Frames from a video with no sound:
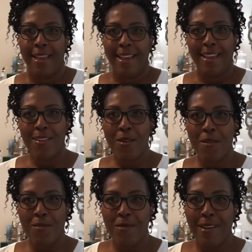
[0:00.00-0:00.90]
Hello
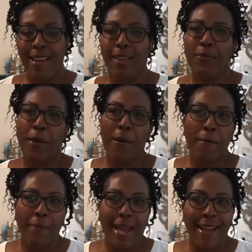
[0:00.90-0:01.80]
everyone and welcome
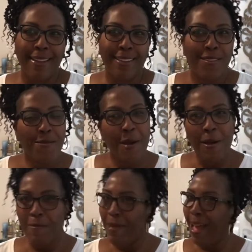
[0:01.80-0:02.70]
back.
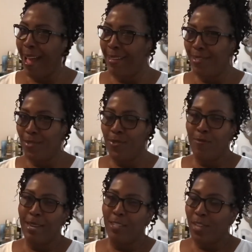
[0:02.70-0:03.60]
Welcome back to
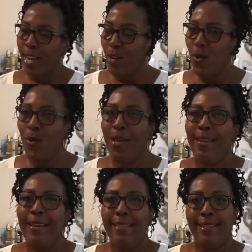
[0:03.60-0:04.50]
my channel.
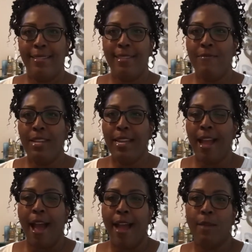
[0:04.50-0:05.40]
This evening
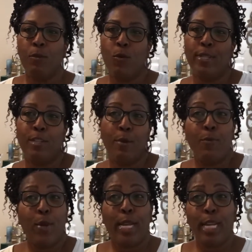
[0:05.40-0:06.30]
I am going to be
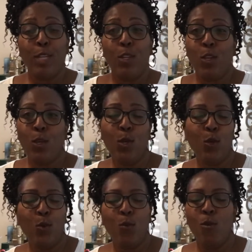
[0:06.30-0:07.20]
bringing to you
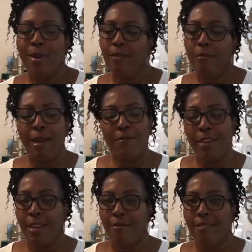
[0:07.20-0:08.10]
one of my
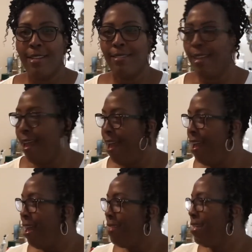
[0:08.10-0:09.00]
favorites,
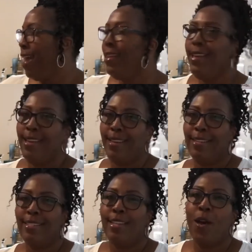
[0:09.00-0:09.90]
and that is
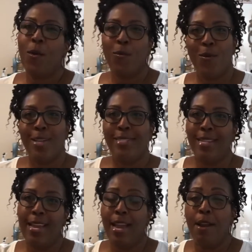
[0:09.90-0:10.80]
what's
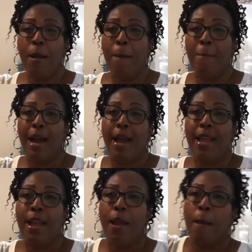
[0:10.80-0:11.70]
in my
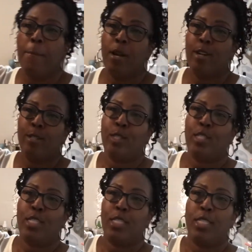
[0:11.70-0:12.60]

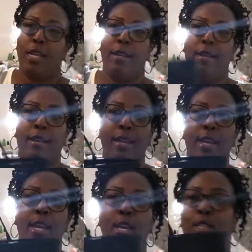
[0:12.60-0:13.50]
purse.
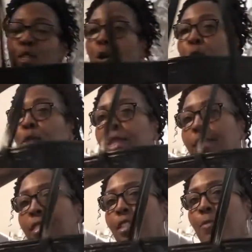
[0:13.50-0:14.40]
So this
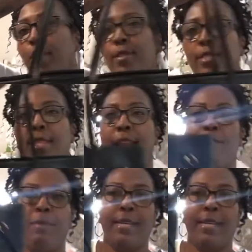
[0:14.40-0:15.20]
is the purse that I've been